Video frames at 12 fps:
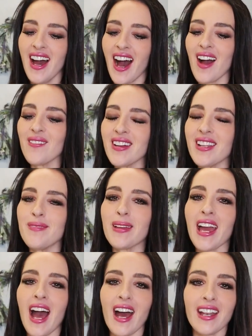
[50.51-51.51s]
I'm gonna
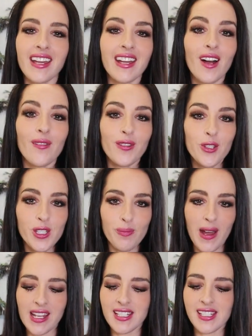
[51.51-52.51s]
be adding a few
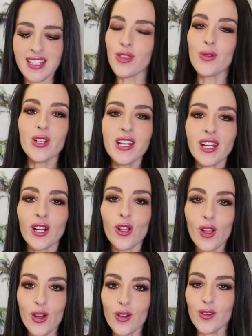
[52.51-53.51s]
spices, 3
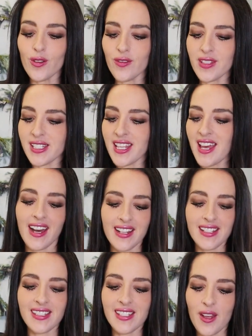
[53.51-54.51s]
cloves
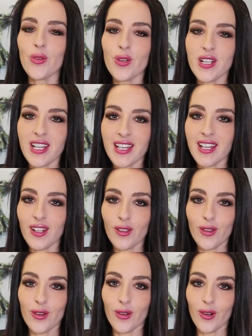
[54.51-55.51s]
and 3
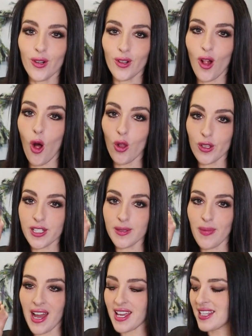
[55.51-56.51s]
little
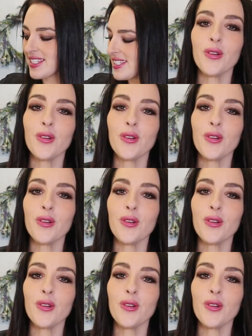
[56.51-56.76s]
allspice.